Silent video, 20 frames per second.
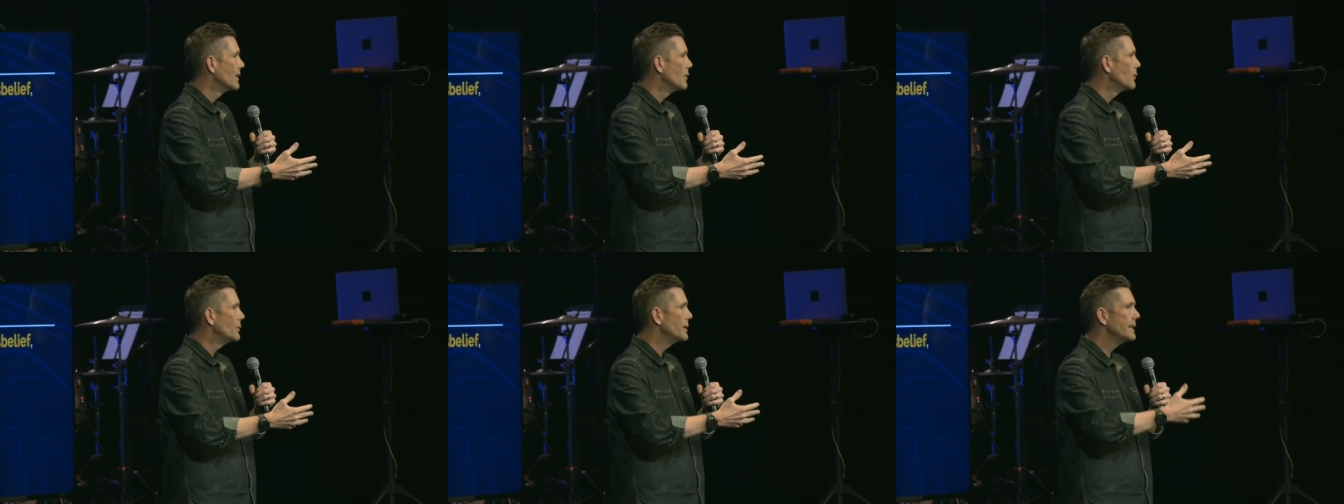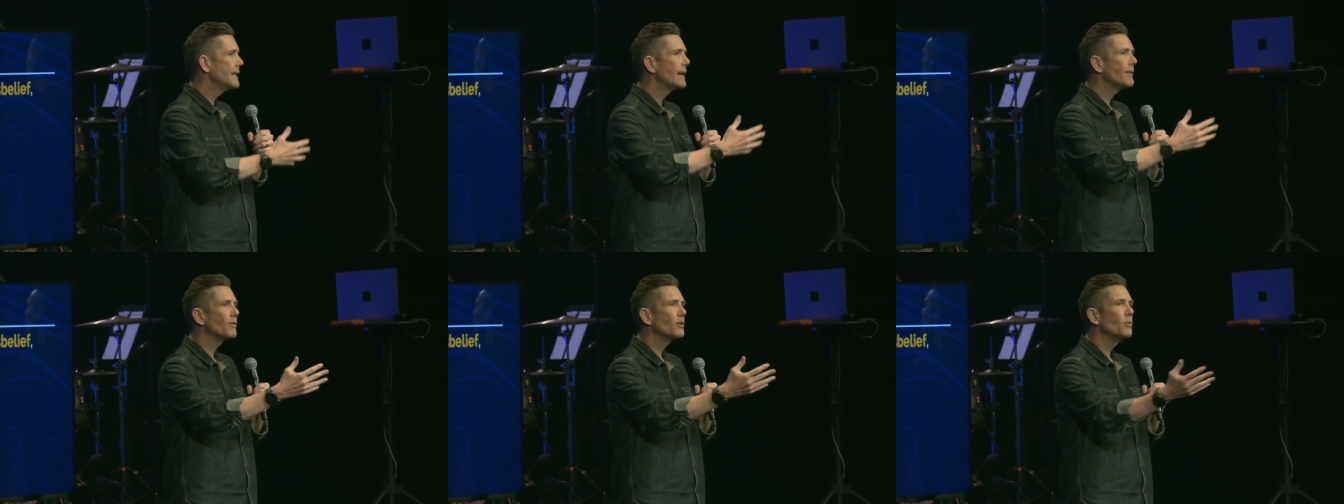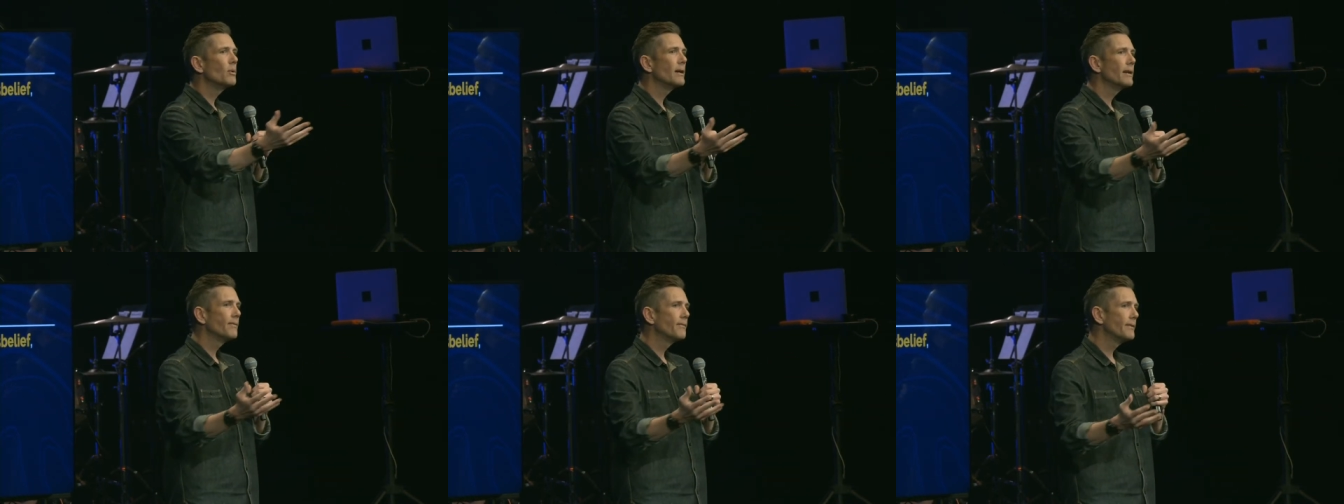we never
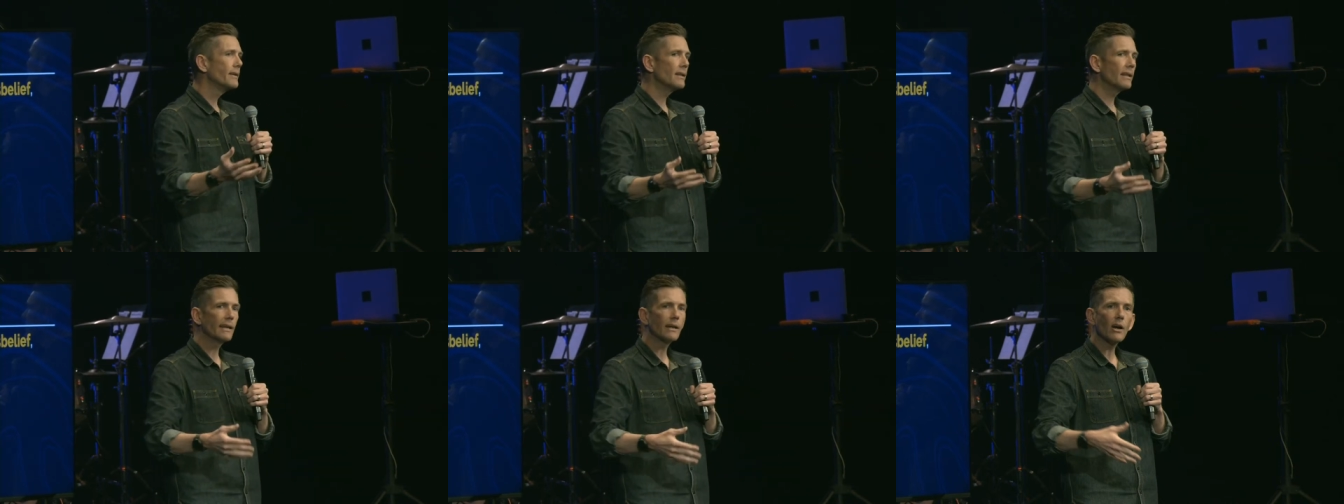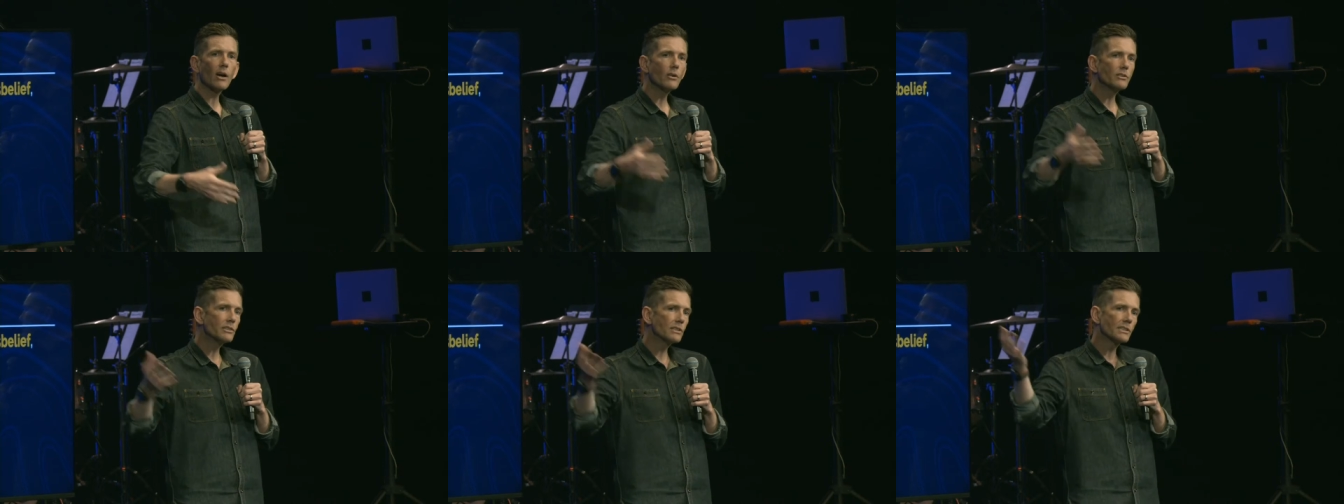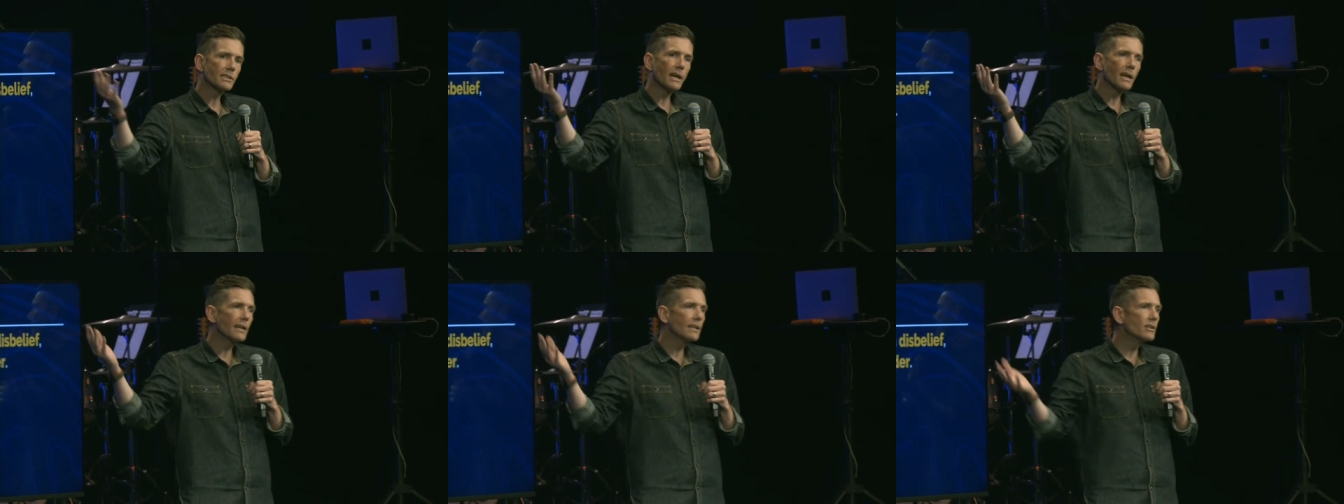want to feel like, oh,
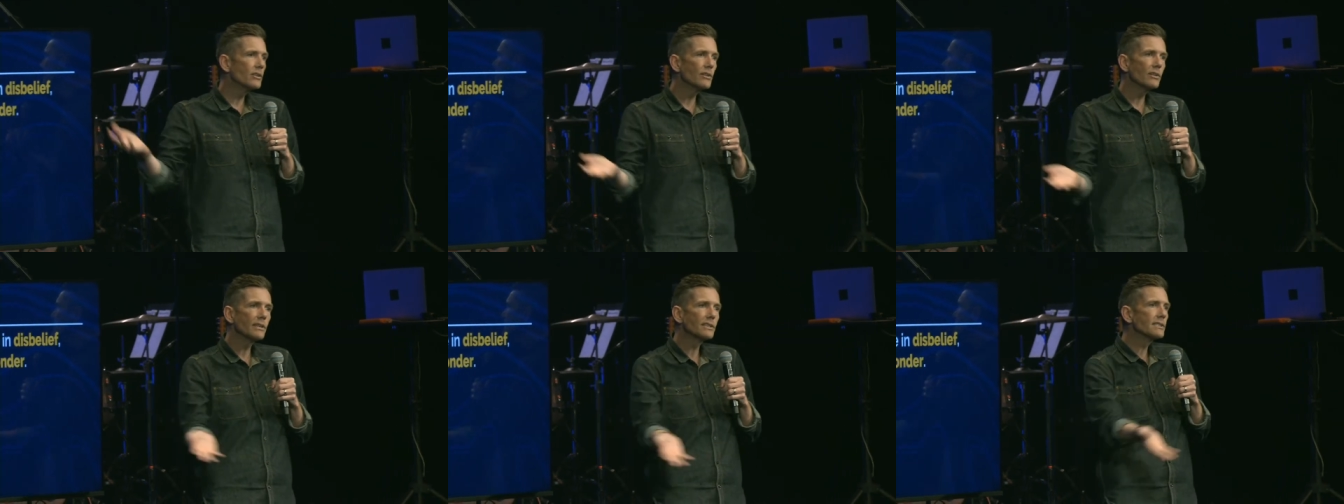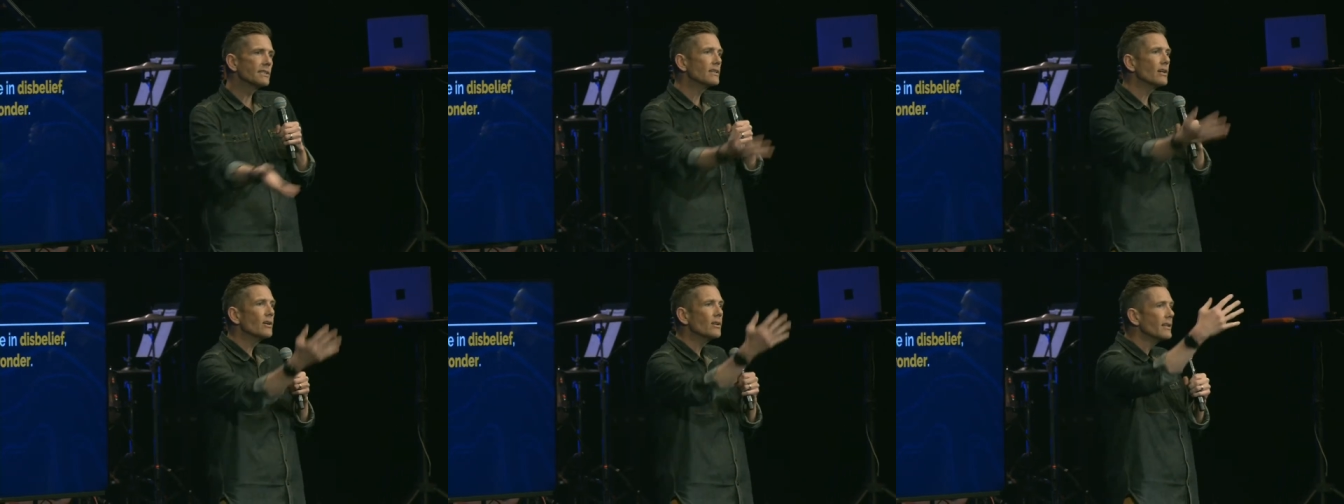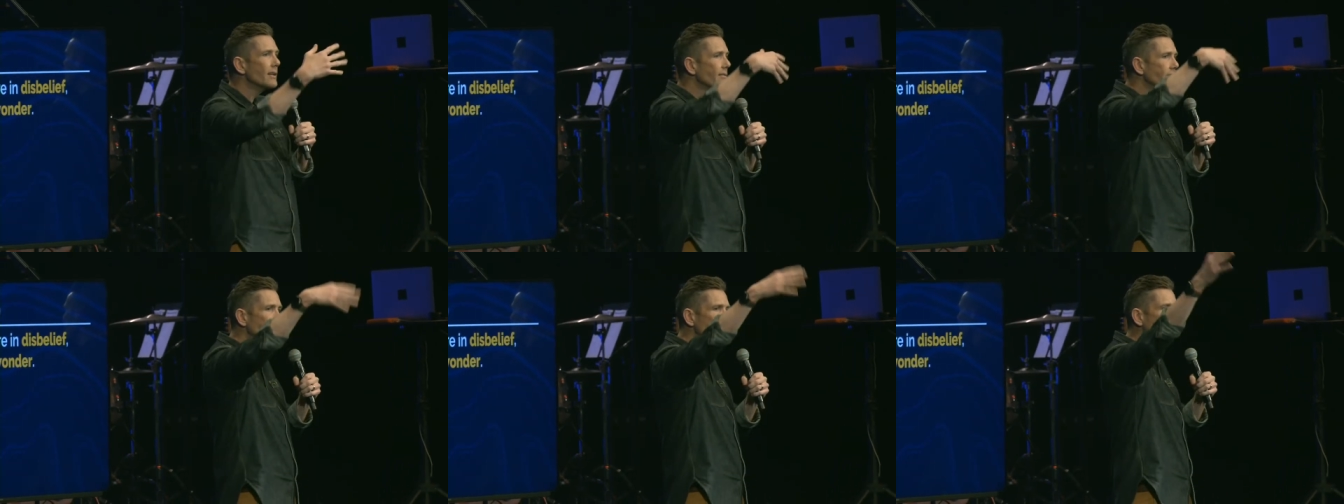just kind of do this and go
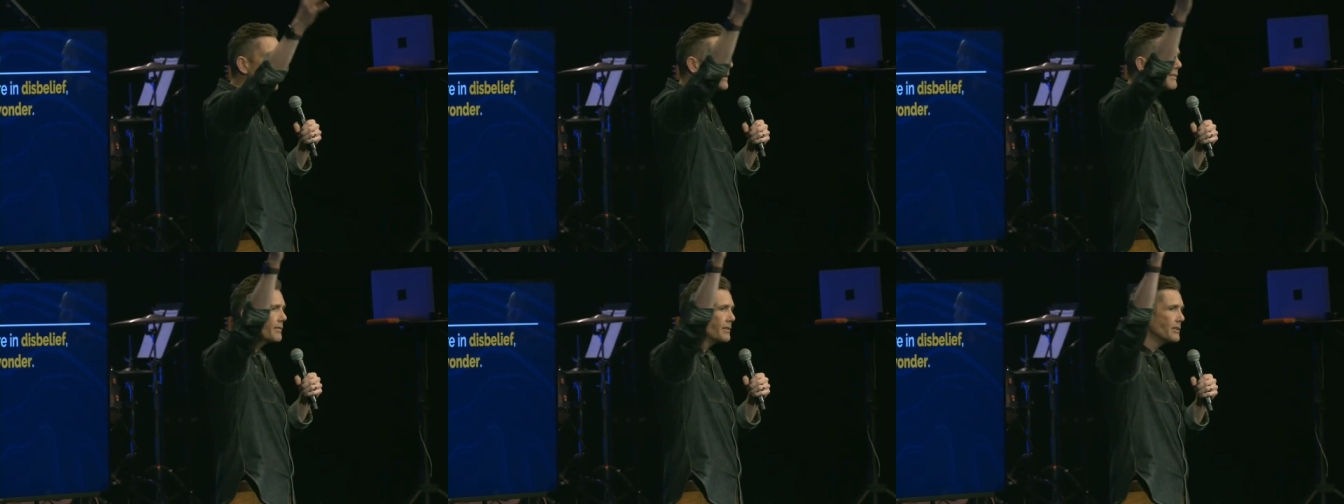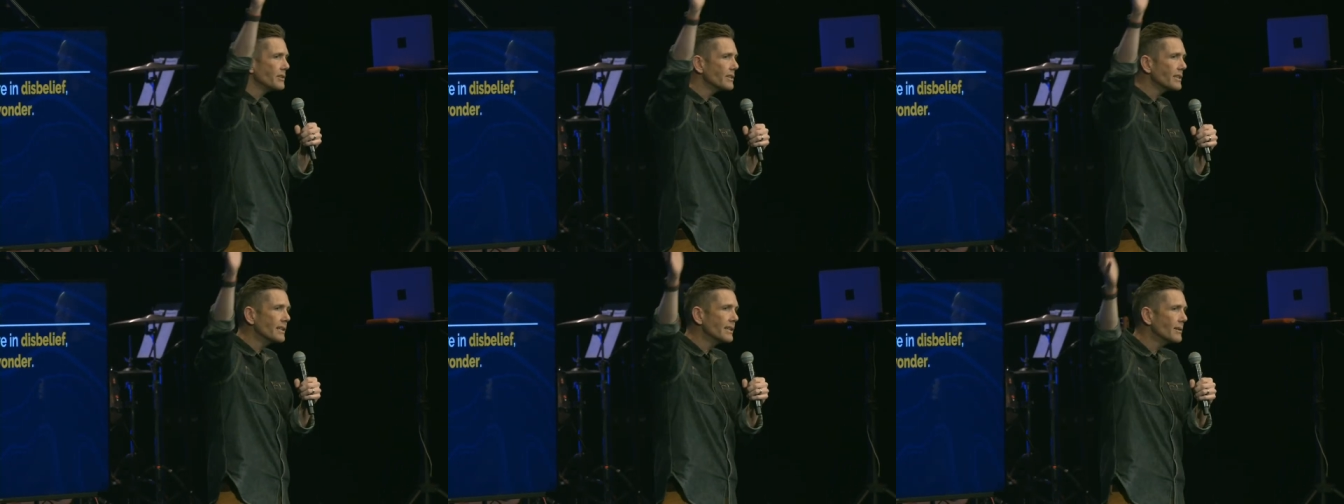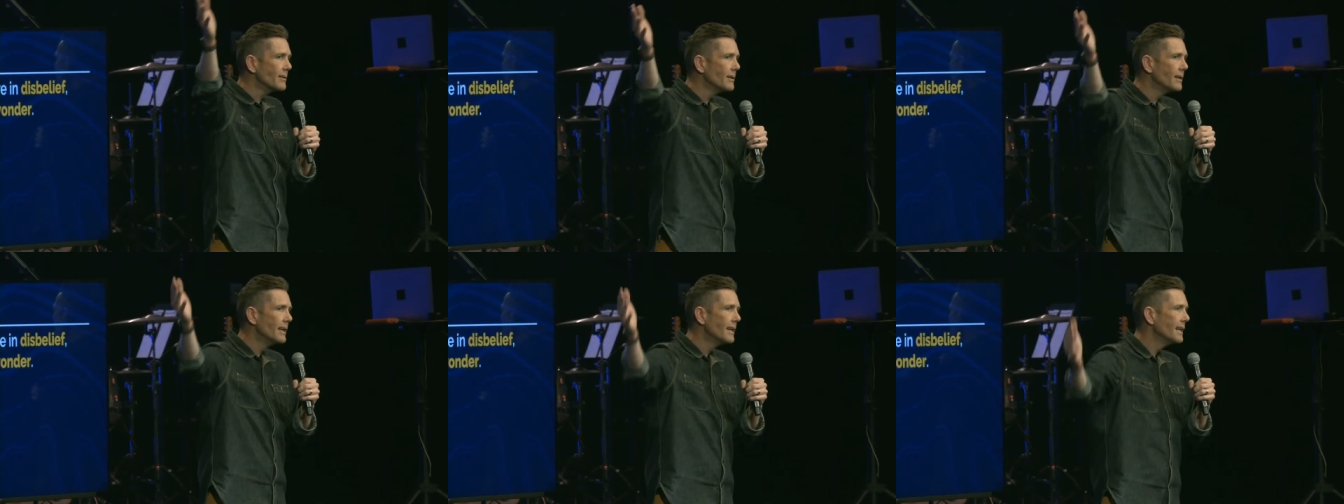live your life and you're going
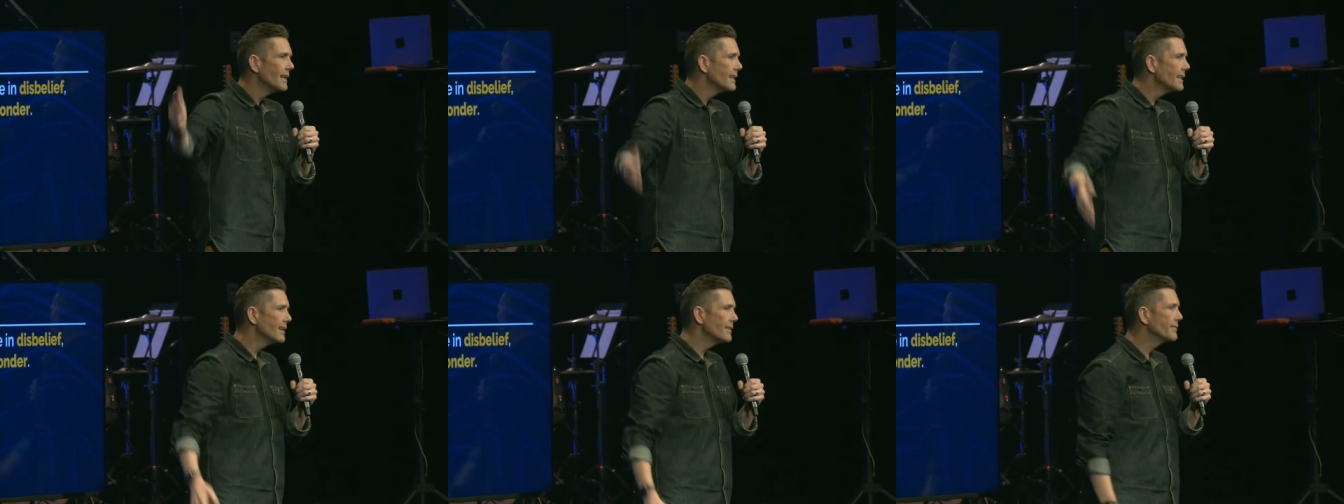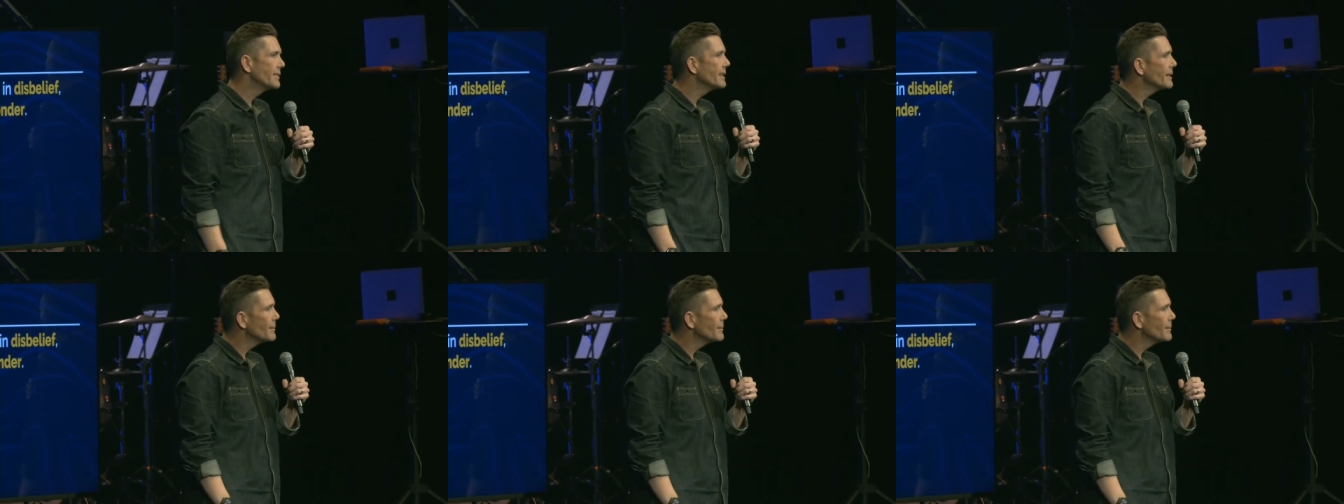to live the